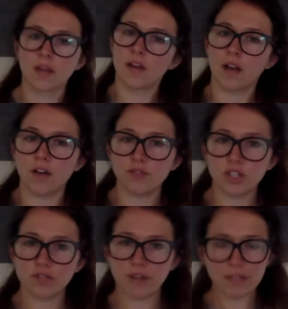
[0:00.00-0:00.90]
I've
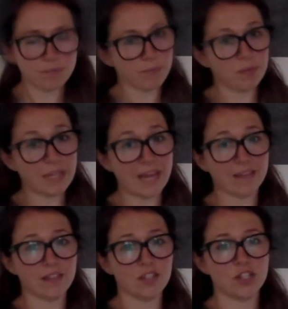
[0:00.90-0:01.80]
tried to replicate
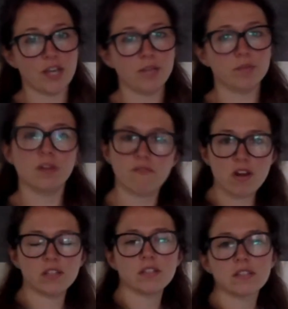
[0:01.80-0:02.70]
these shapes, not
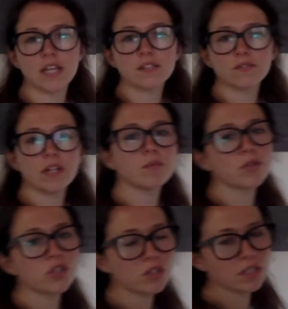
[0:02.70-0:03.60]
very successfully,
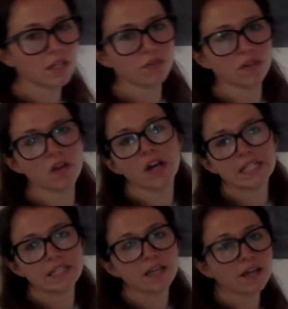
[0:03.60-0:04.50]
but just to give you the idea.